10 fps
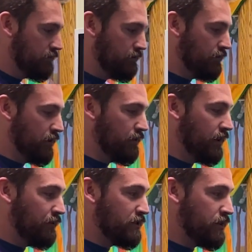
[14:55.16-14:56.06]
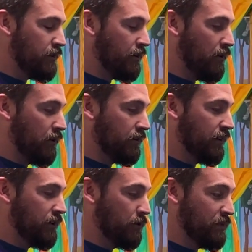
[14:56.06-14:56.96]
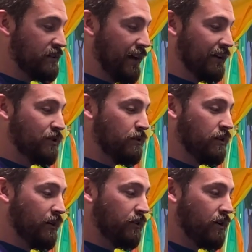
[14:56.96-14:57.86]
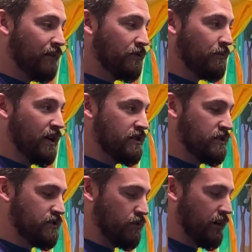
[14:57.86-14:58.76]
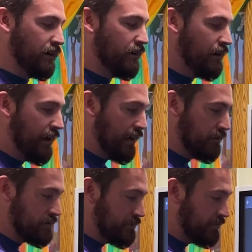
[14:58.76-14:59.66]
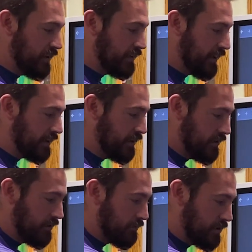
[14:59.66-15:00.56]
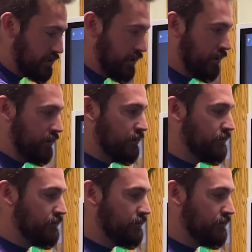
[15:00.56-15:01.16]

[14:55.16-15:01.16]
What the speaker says: When you click Return Early, you'll be taken to another confirmation screen, and you simply click Return.